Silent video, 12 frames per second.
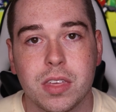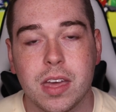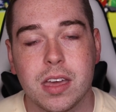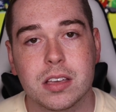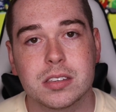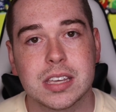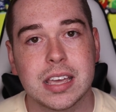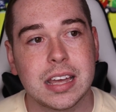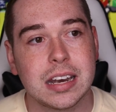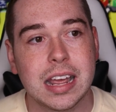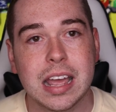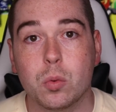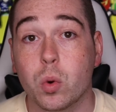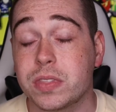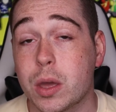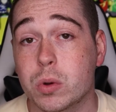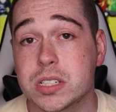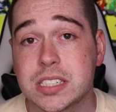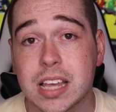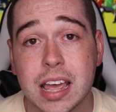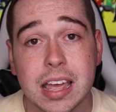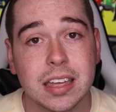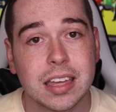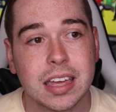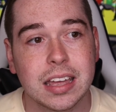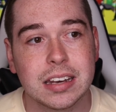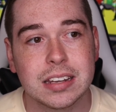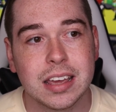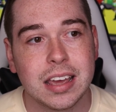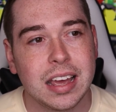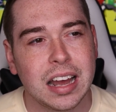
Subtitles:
things and what they would say, and